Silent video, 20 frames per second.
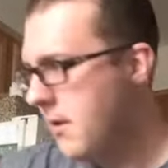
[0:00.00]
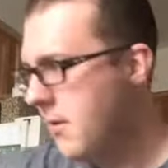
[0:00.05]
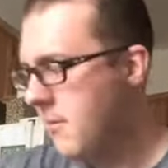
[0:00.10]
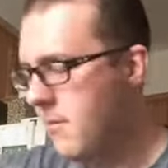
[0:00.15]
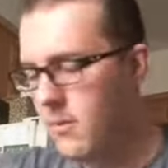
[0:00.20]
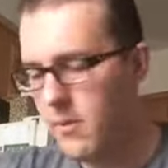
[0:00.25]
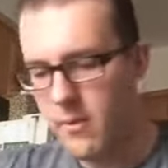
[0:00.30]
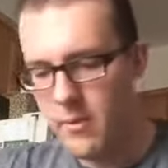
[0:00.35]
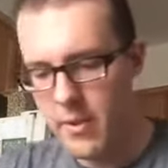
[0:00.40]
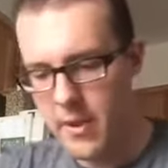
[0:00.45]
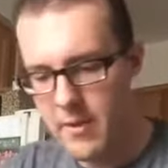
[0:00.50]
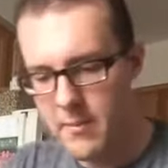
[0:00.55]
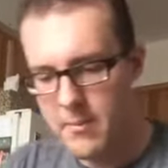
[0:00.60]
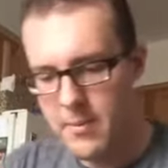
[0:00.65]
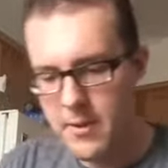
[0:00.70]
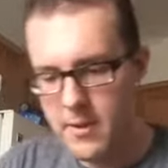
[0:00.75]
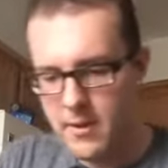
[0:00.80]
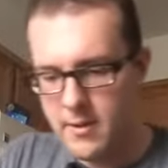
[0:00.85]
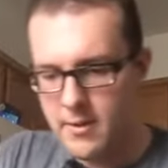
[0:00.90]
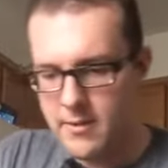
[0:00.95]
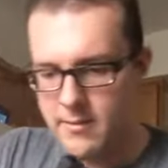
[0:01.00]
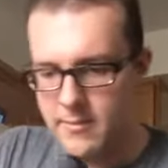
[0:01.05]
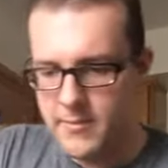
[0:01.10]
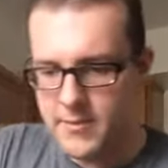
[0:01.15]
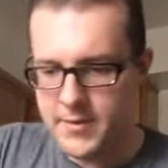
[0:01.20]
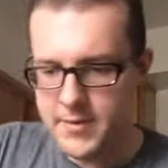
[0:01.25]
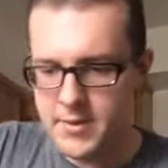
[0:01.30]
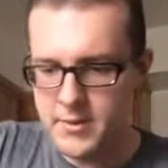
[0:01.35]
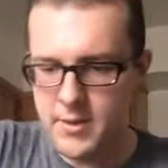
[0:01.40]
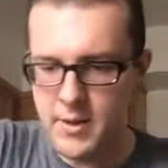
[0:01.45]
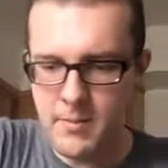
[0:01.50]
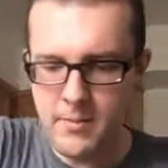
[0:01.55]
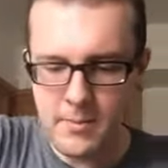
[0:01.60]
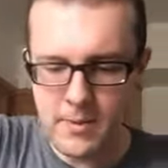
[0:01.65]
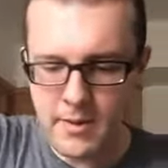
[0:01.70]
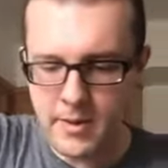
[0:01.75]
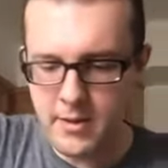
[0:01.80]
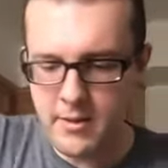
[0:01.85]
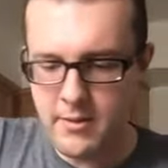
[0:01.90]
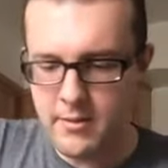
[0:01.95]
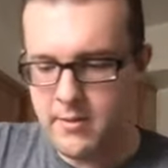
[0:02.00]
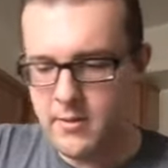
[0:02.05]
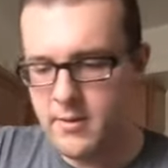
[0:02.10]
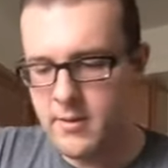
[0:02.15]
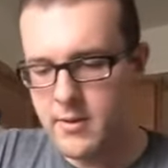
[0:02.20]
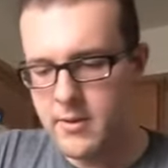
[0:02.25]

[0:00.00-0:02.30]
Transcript: pull that pin, drop her out,